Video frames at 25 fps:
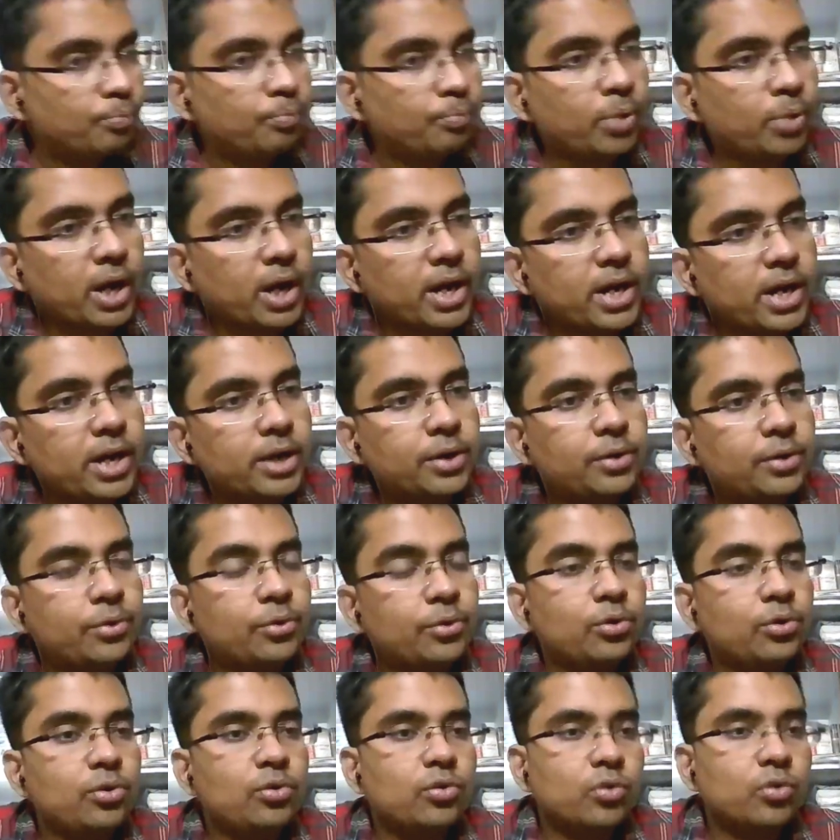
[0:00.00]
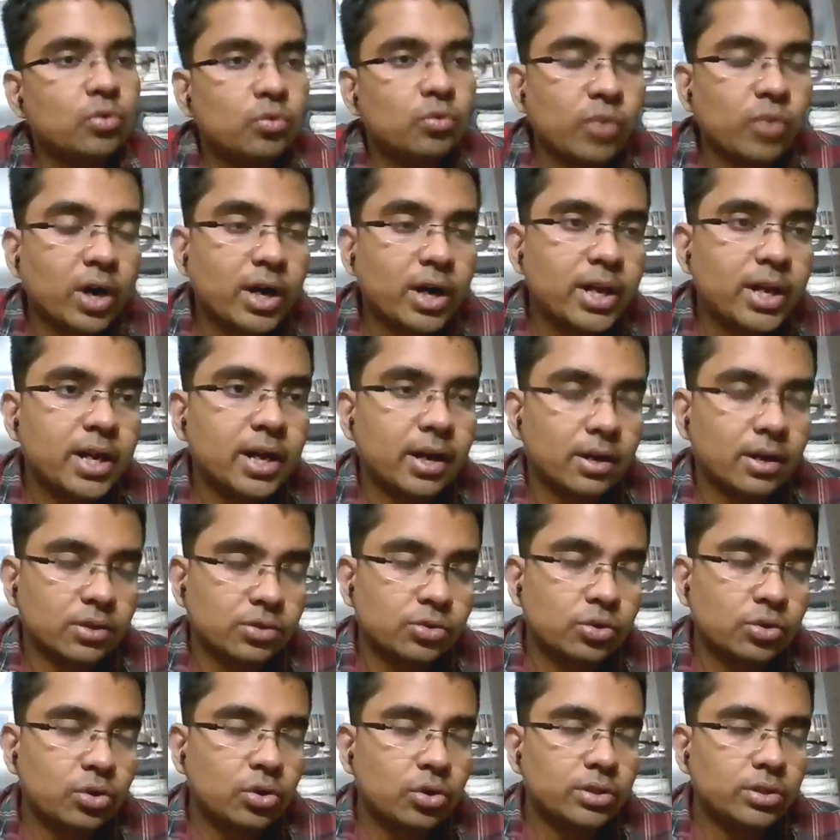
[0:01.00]
prior to 1 year,
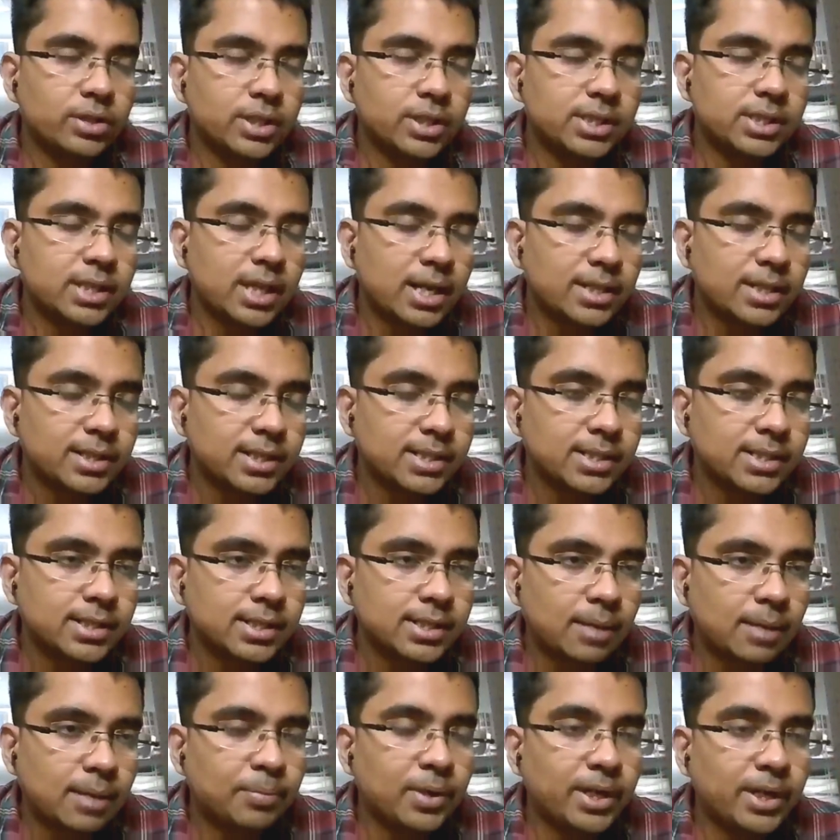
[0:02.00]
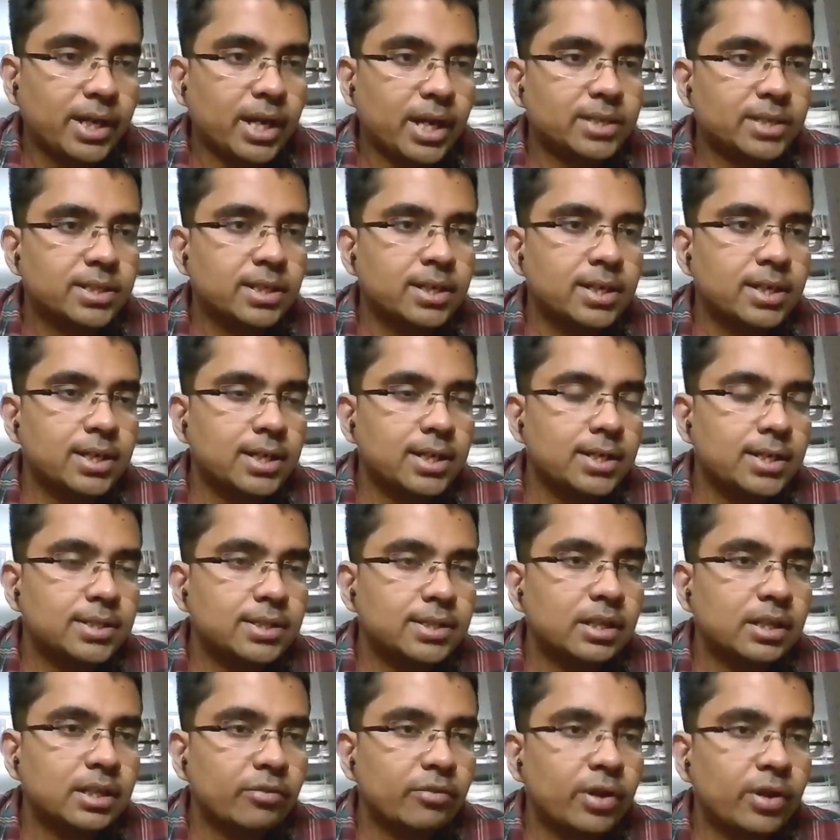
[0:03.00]
so this application is
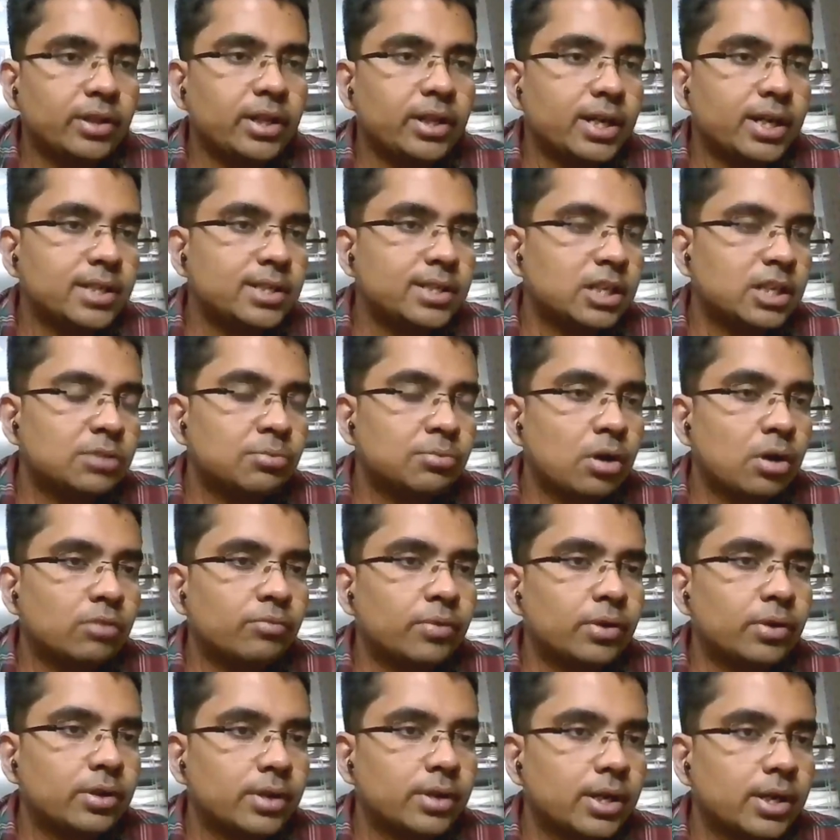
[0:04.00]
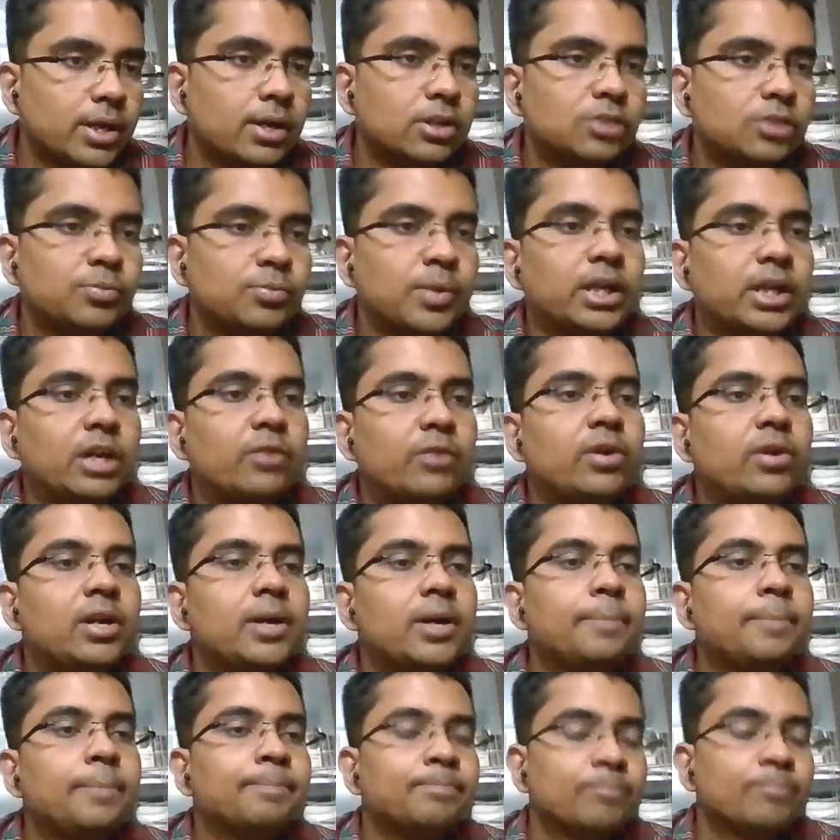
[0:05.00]
given, that is retrospectively